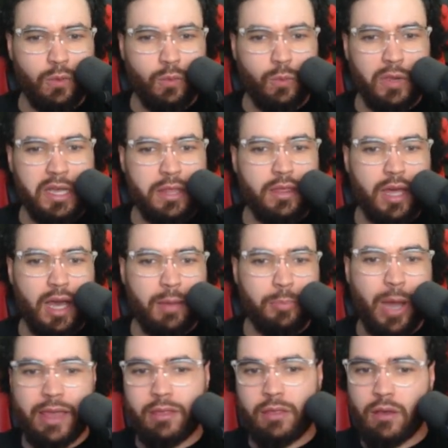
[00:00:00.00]
with
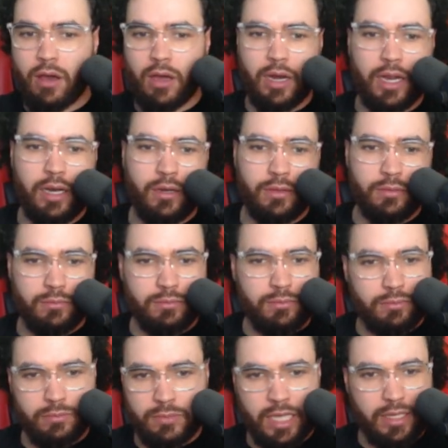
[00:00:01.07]
Python. I don't
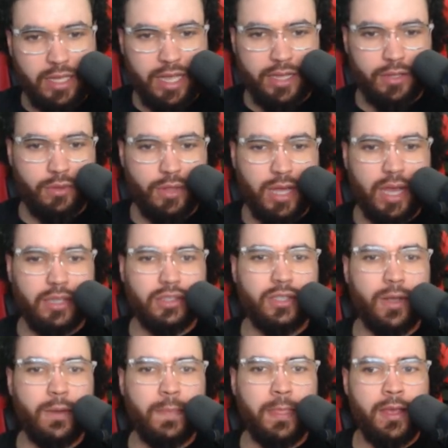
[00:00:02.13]
think they do that.
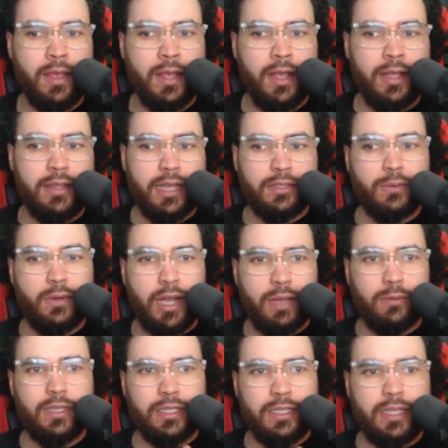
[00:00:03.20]
So that's what I
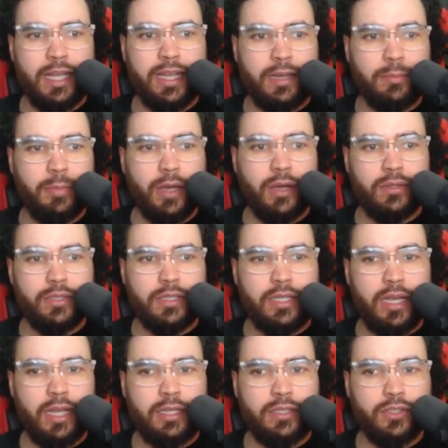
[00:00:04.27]
really like about
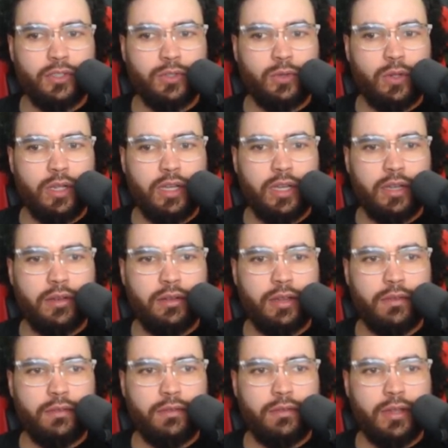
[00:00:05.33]
this tool.
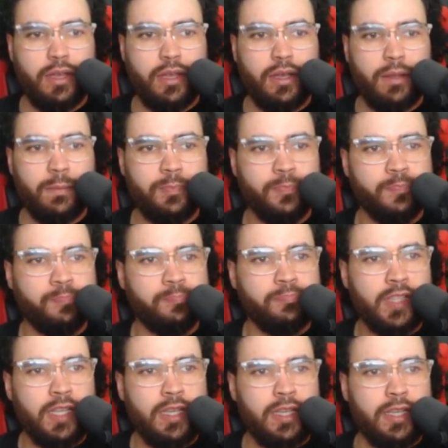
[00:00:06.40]
And
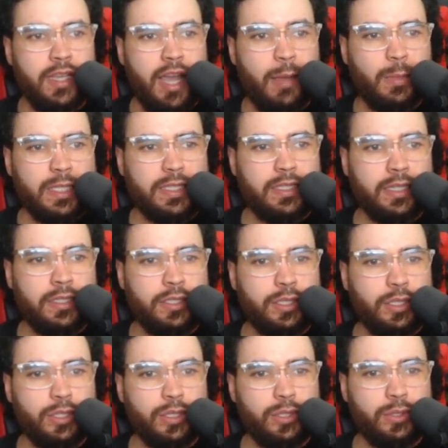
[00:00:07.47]
yeah, I'm excited
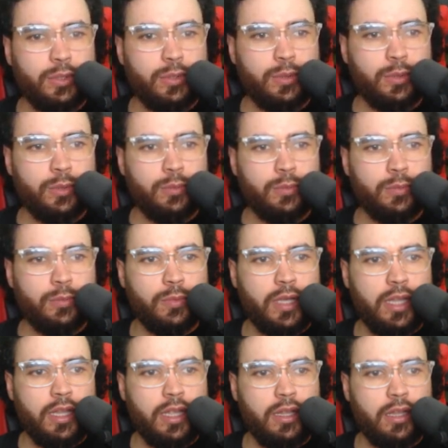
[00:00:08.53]
to,
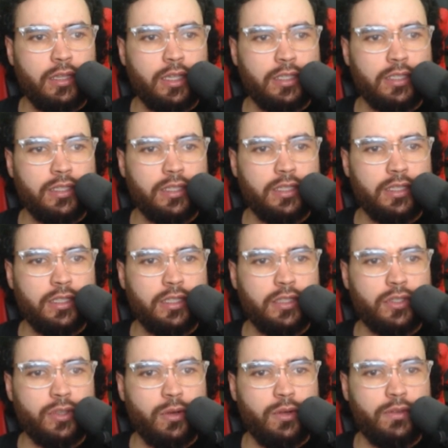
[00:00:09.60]
and then like, let's see here.
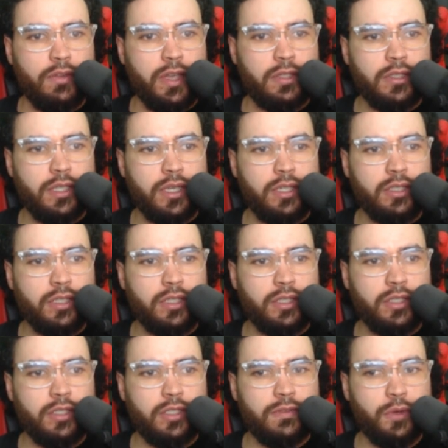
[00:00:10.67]
So advanced
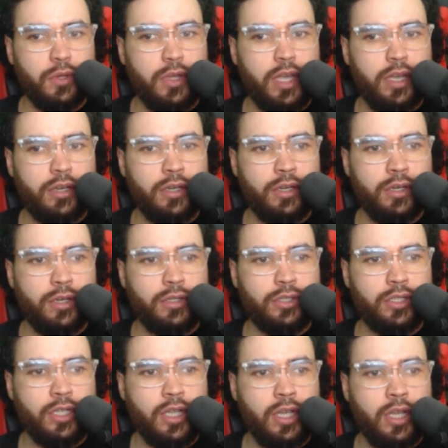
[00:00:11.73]
settings, default
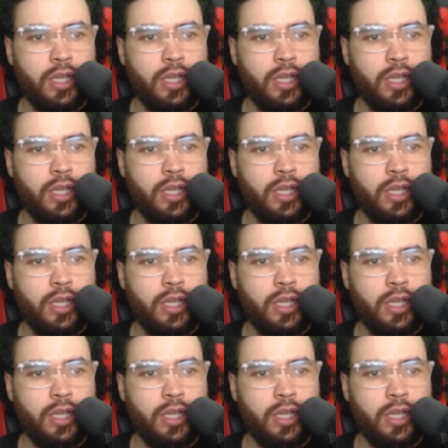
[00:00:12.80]
headers,